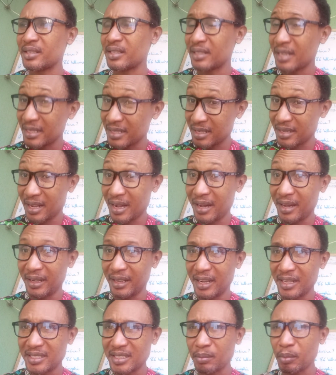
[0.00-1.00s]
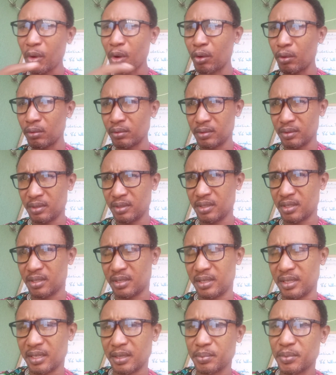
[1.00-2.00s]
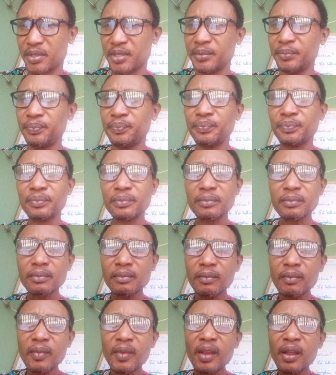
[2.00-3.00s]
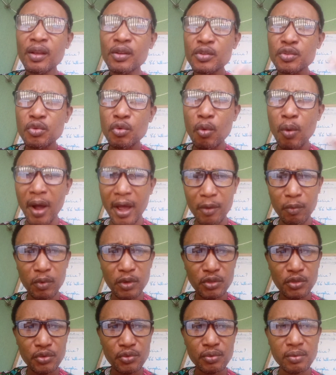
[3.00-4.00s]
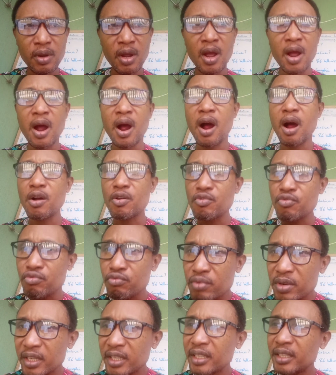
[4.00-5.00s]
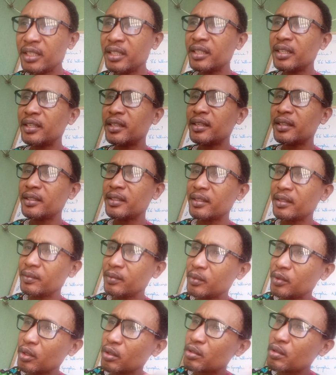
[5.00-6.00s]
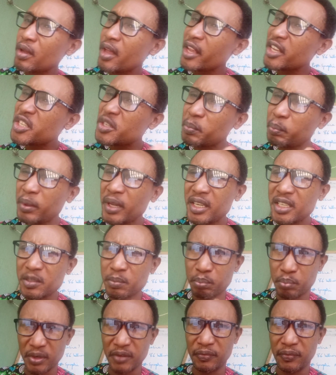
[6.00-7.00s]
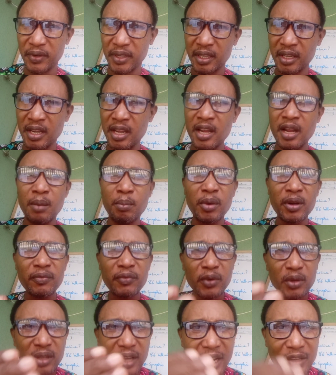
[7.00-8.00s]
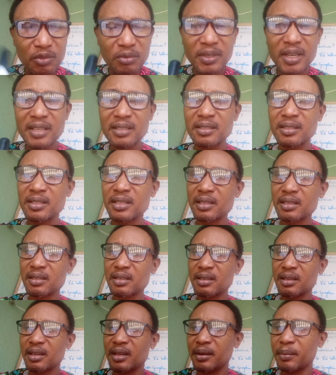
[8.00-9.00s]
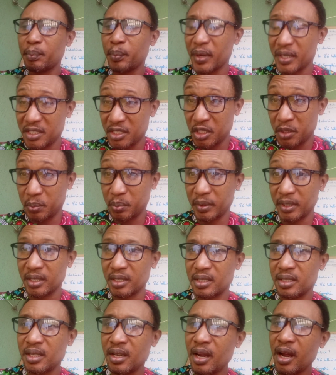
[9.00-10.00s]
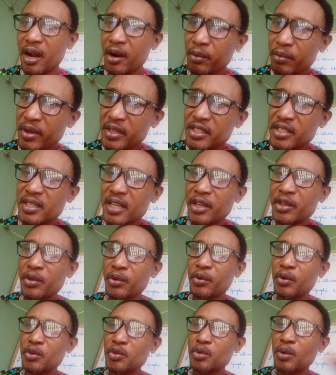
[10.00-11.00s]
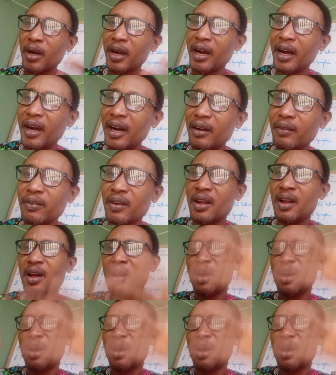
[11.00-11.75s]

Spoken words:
There's an item called the synapse. So I want to really just explain it briefly. But as soon as participants register, you're going to have